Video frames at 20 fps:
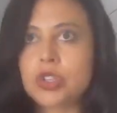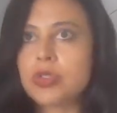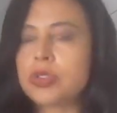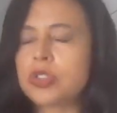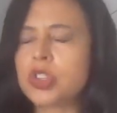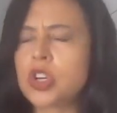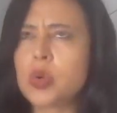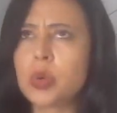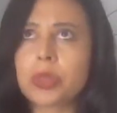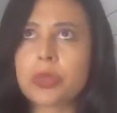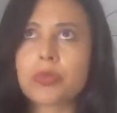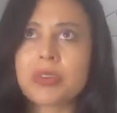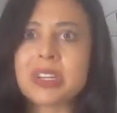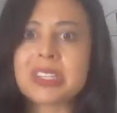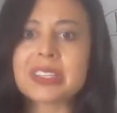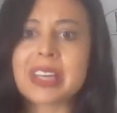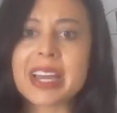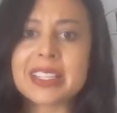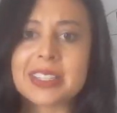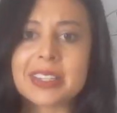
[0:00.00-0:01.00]
two or three
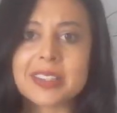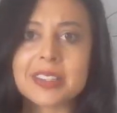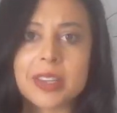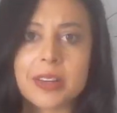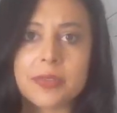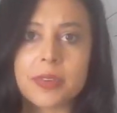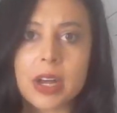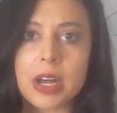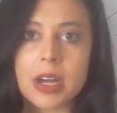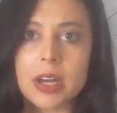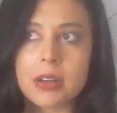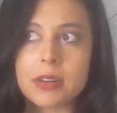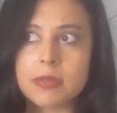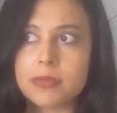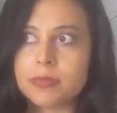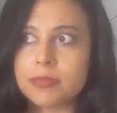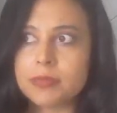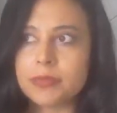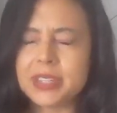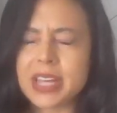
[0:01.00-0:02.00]
slices of,
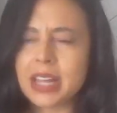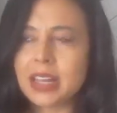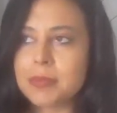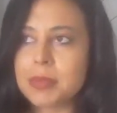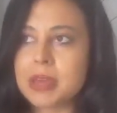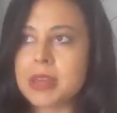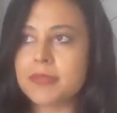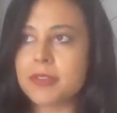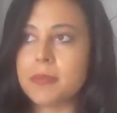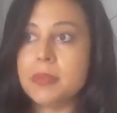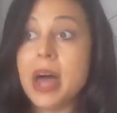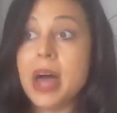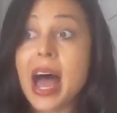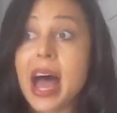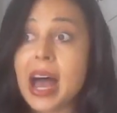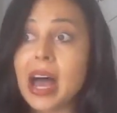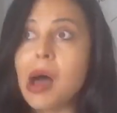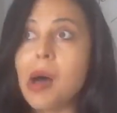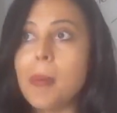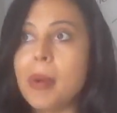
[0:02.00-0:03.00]
of deli meat from
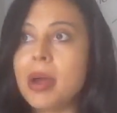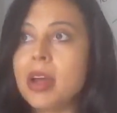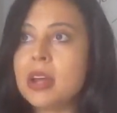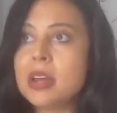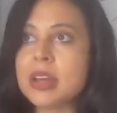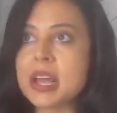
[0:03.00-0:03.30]
them